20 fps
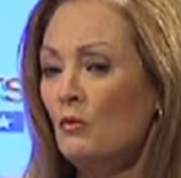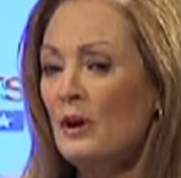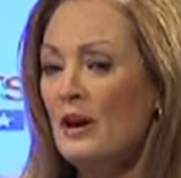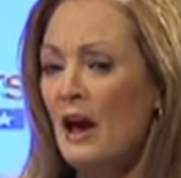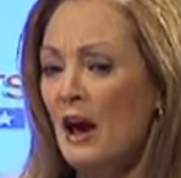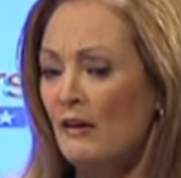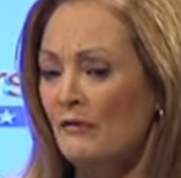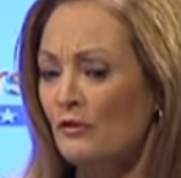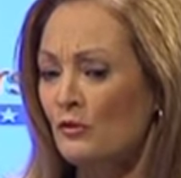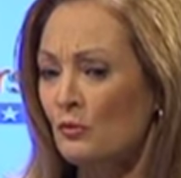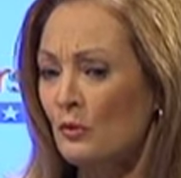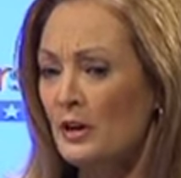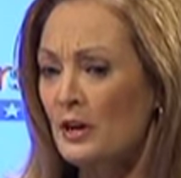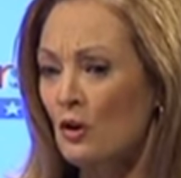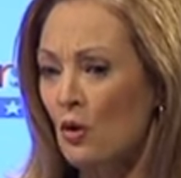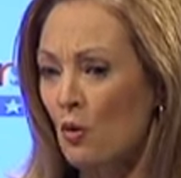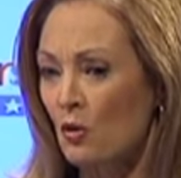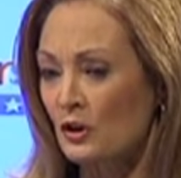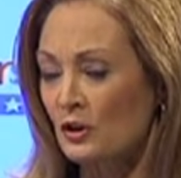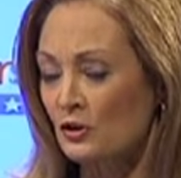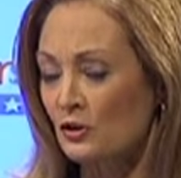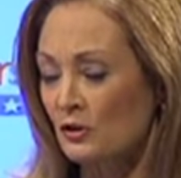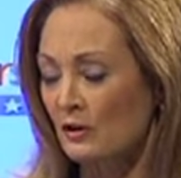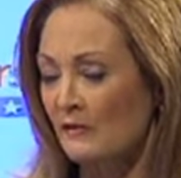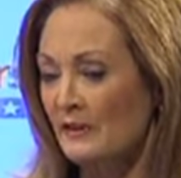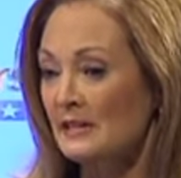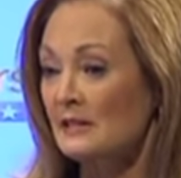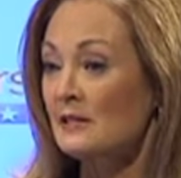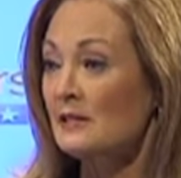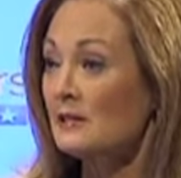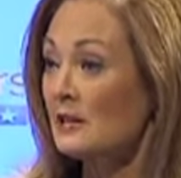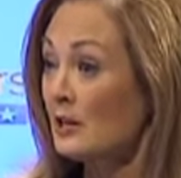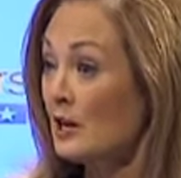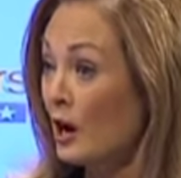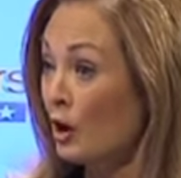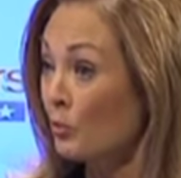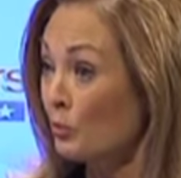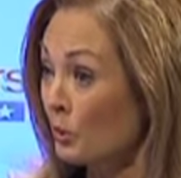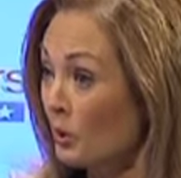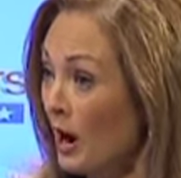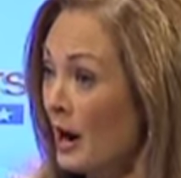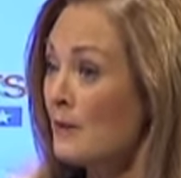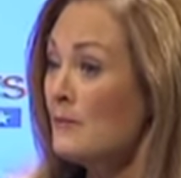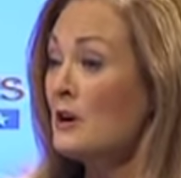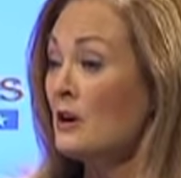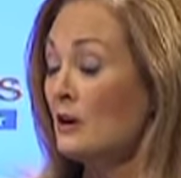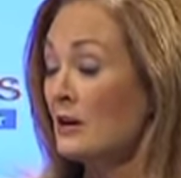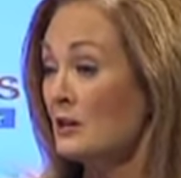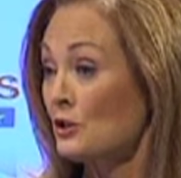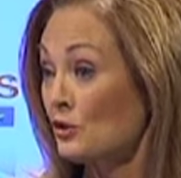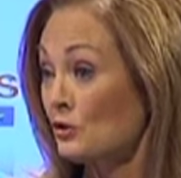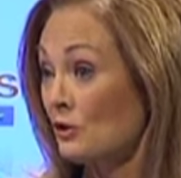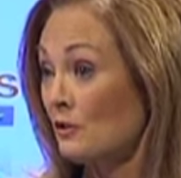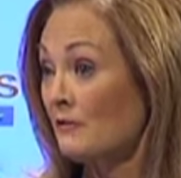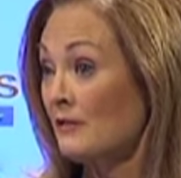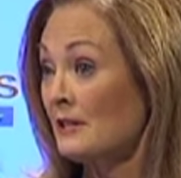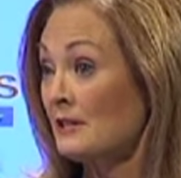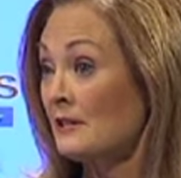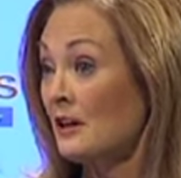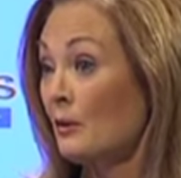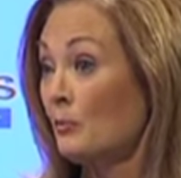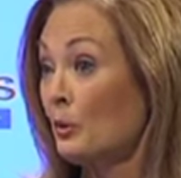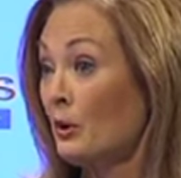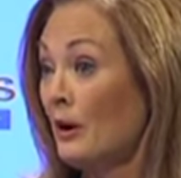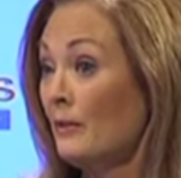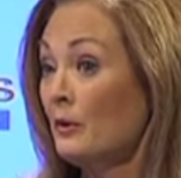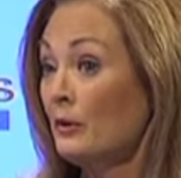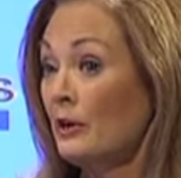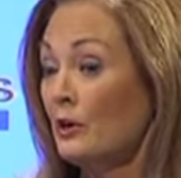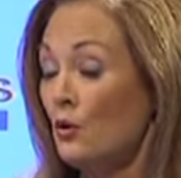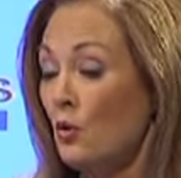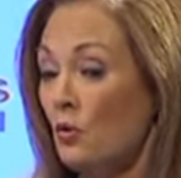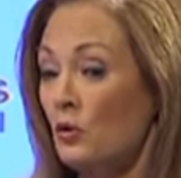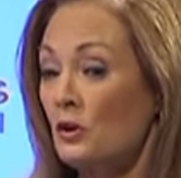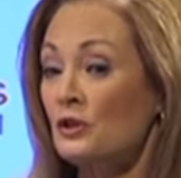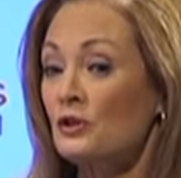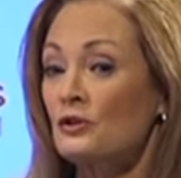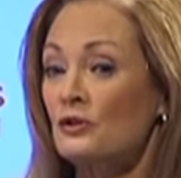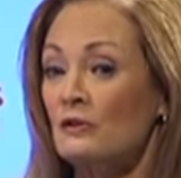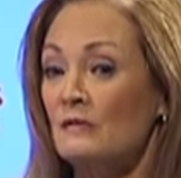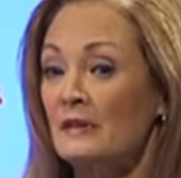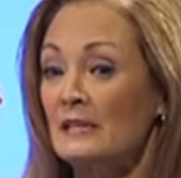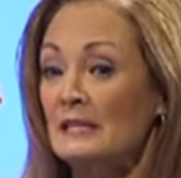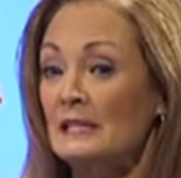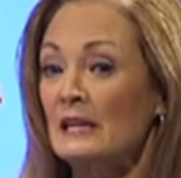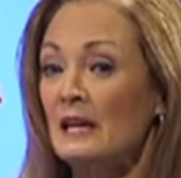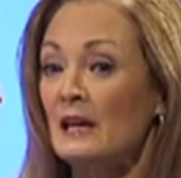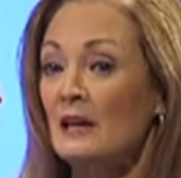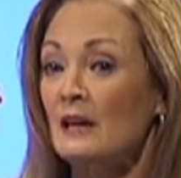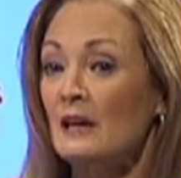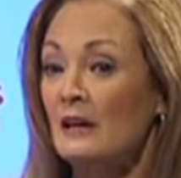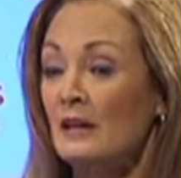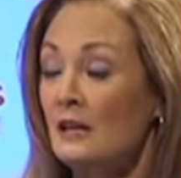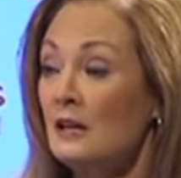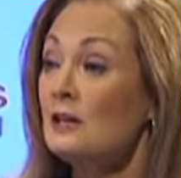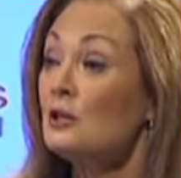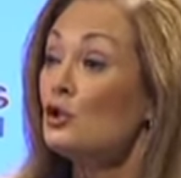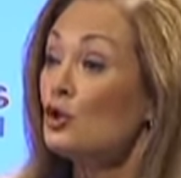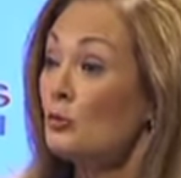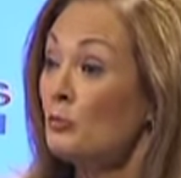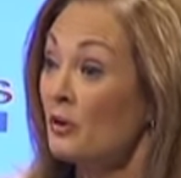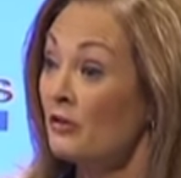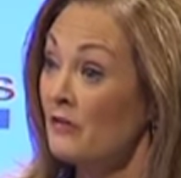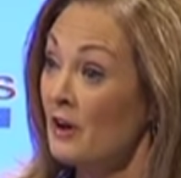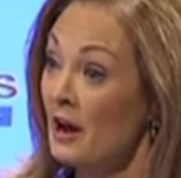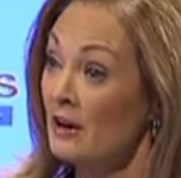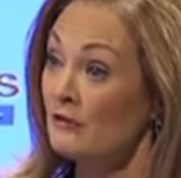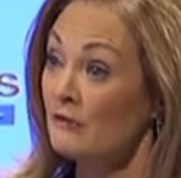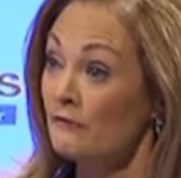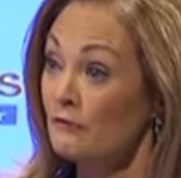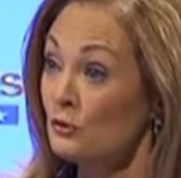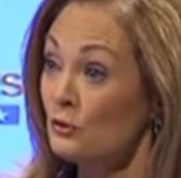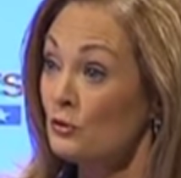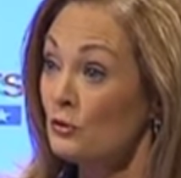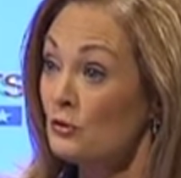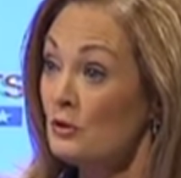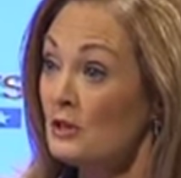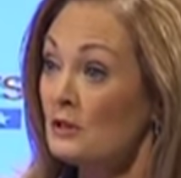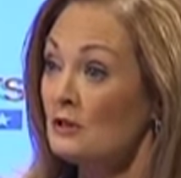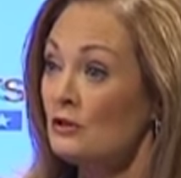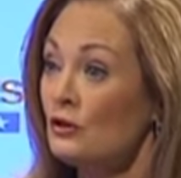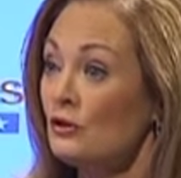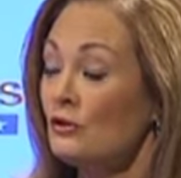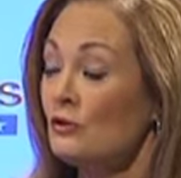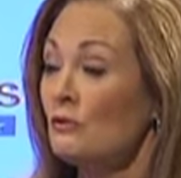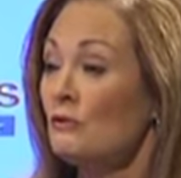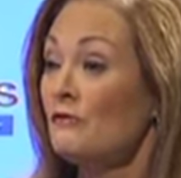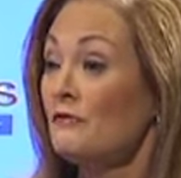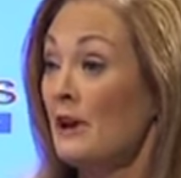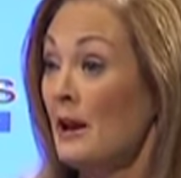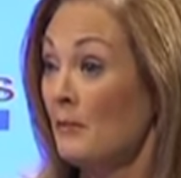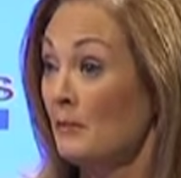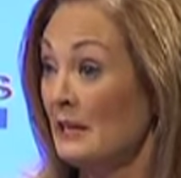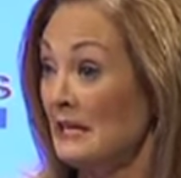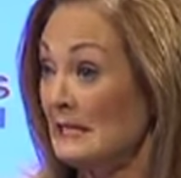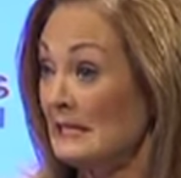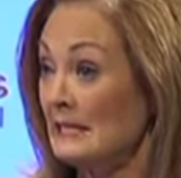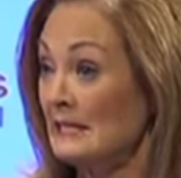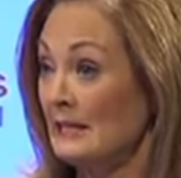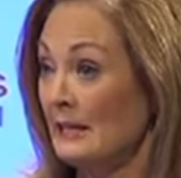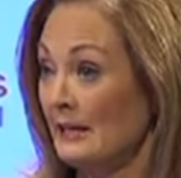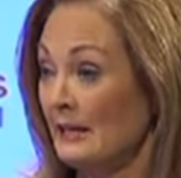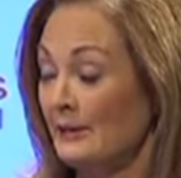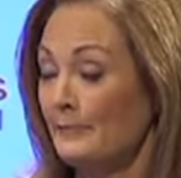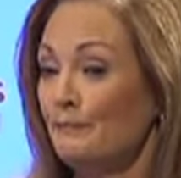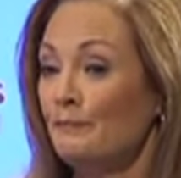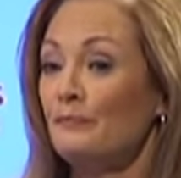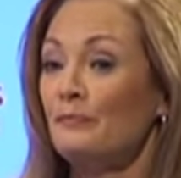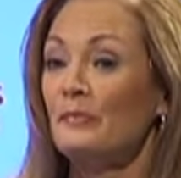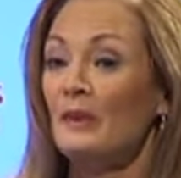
we have 3 core services, and our primary core service is to provide food to families in need.